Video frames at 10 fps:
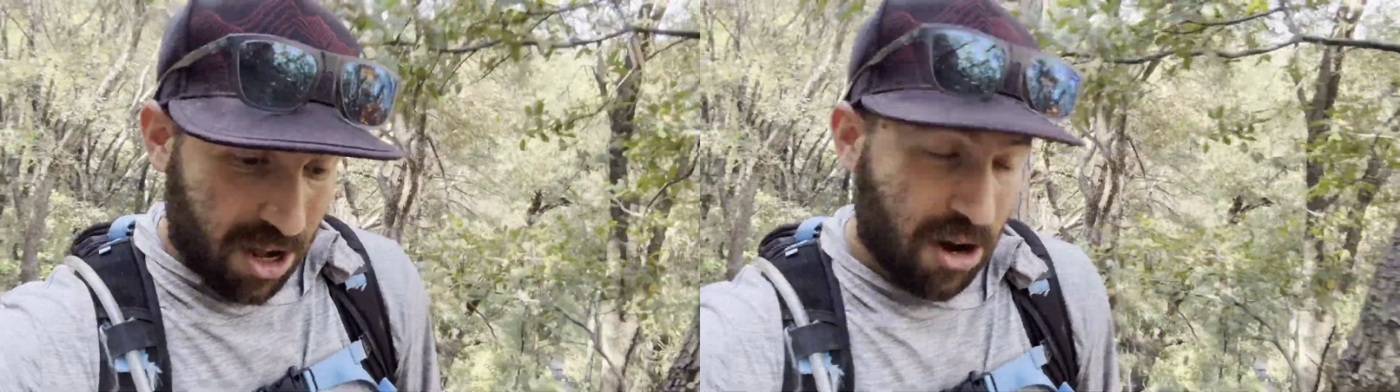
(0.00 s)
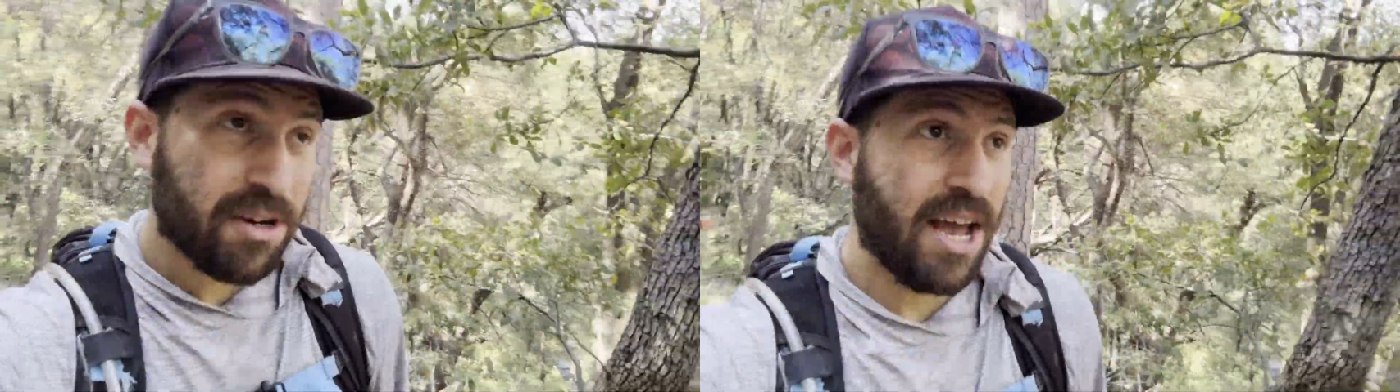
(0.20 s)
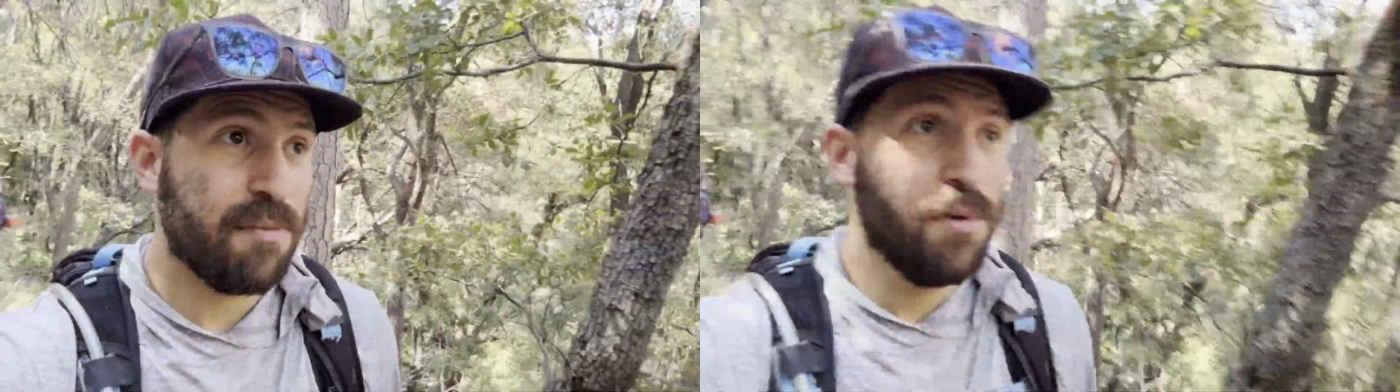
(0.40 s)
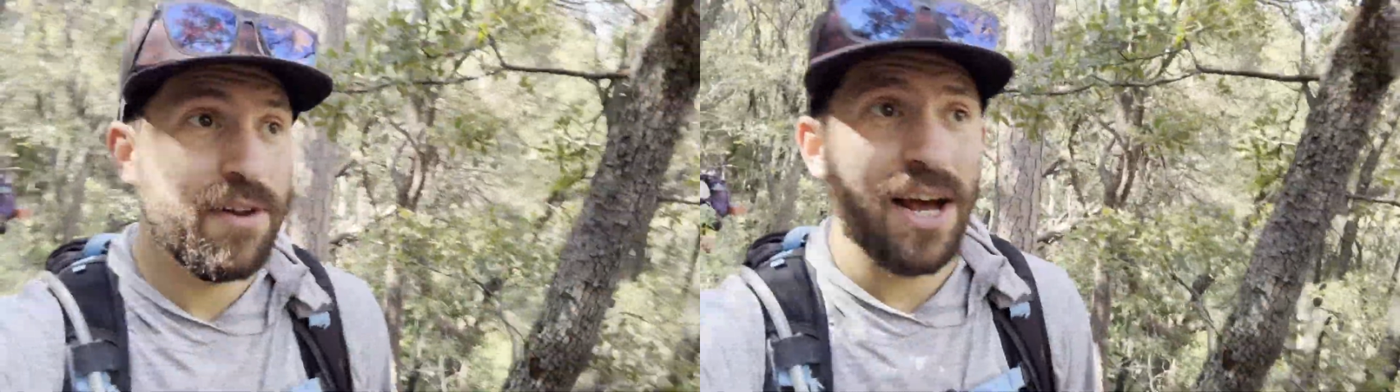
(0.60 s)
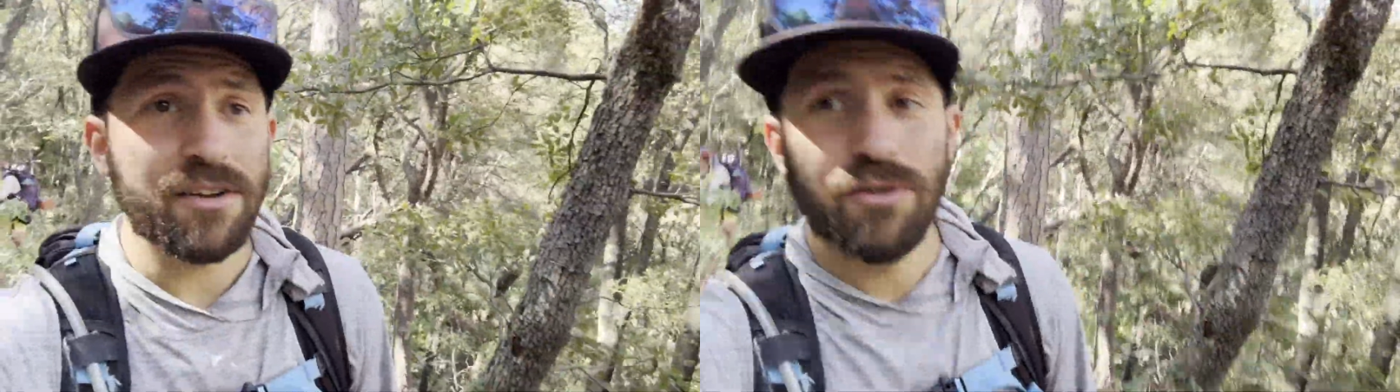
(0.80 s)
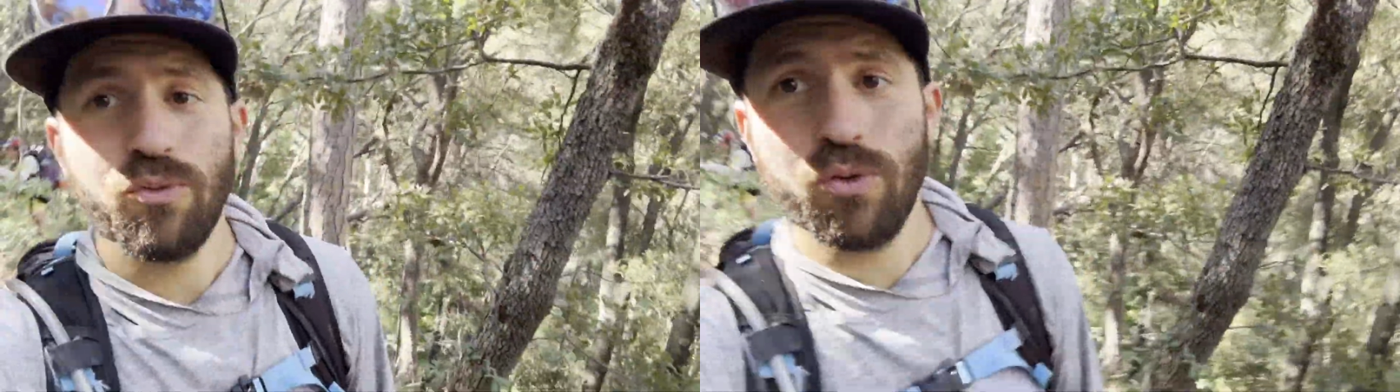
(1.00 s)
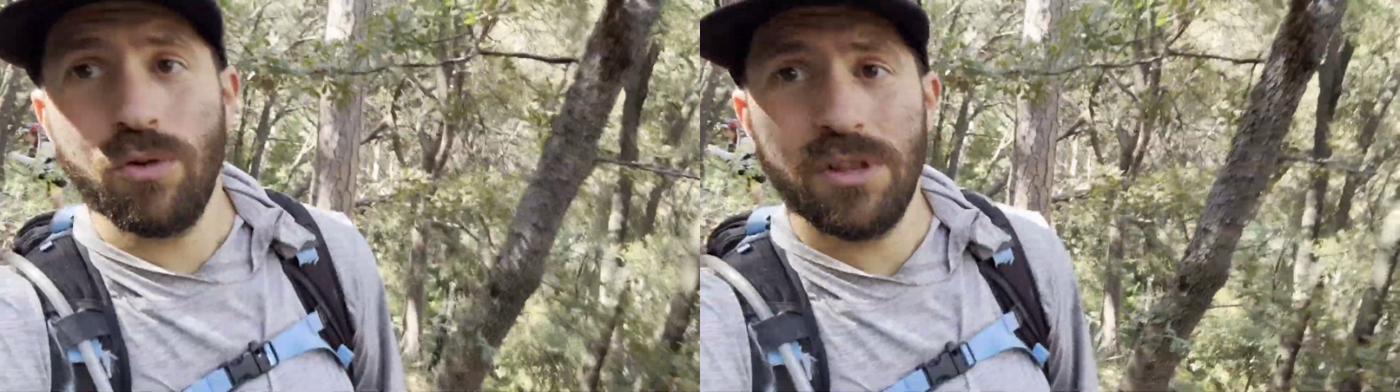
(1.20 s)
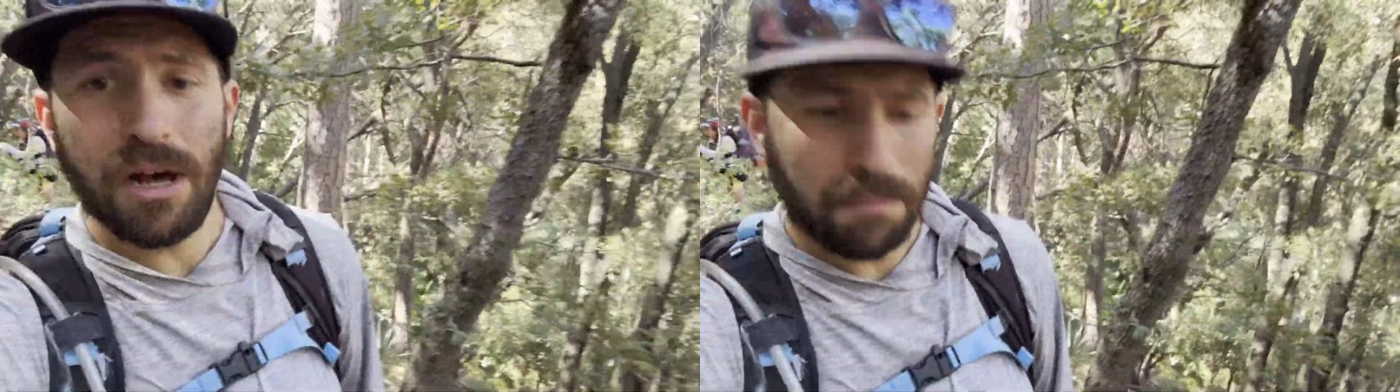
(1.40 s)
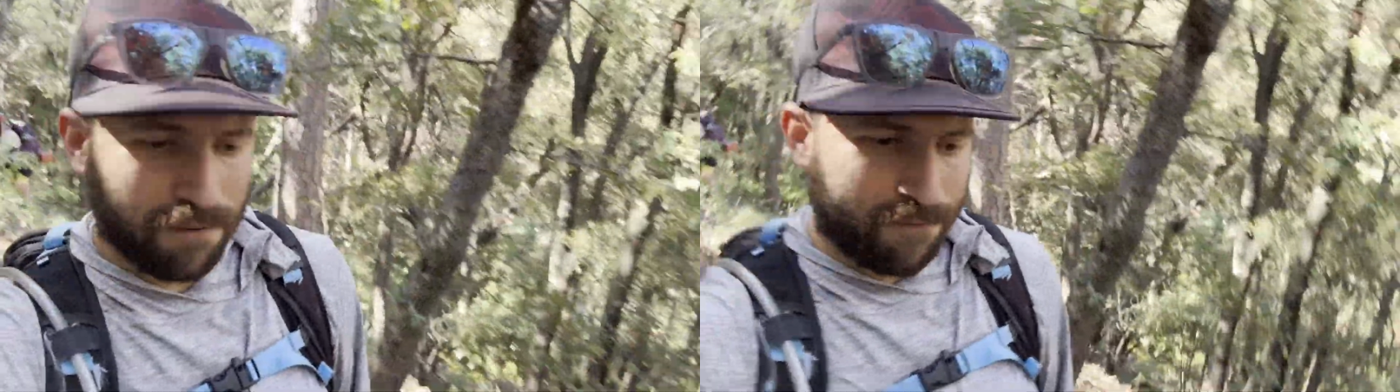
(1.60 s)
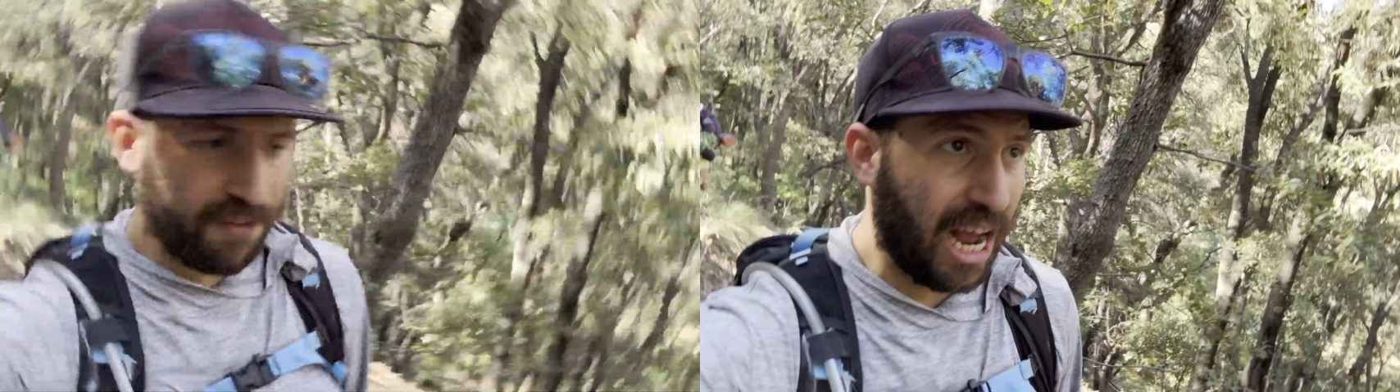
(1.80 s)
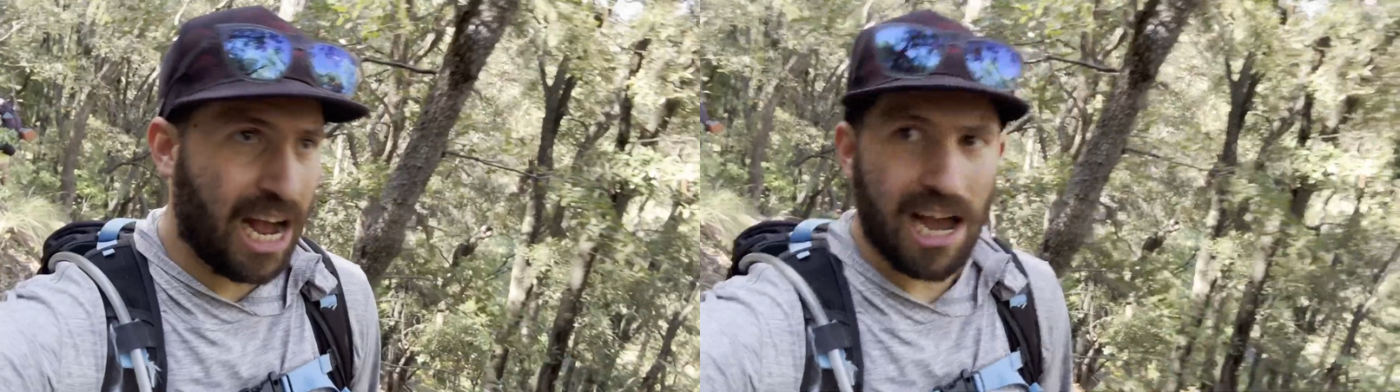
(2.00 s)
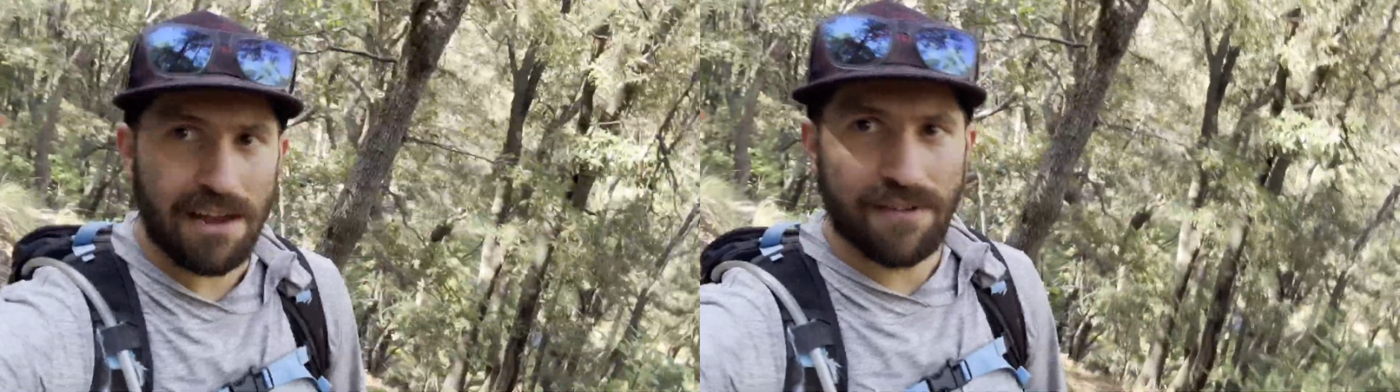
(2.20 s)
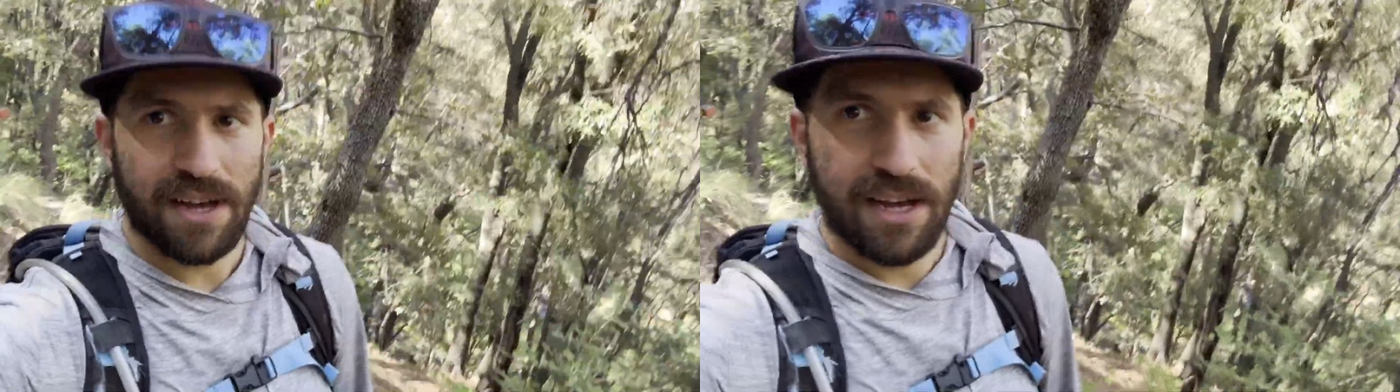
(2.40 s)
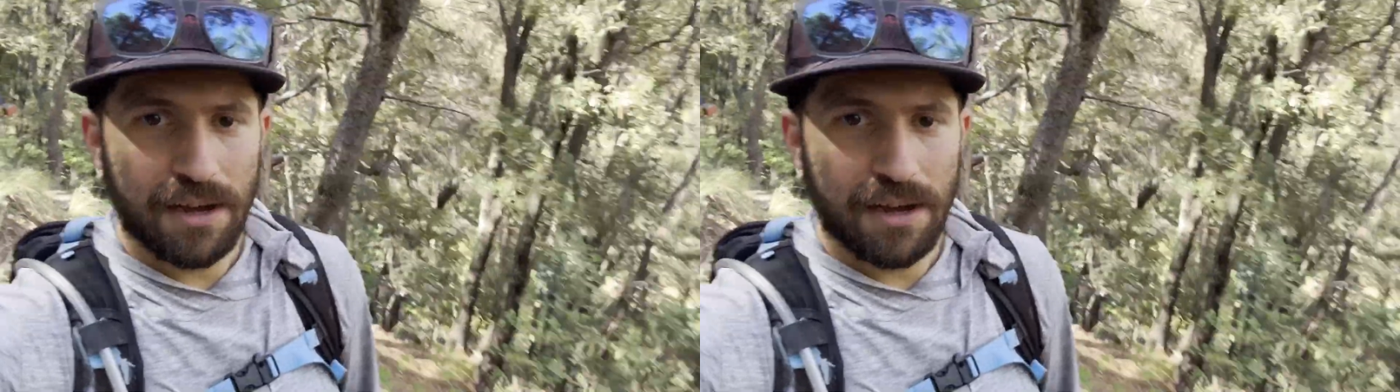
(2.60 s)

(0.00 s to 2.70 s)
Okay, moving on to rule number 5,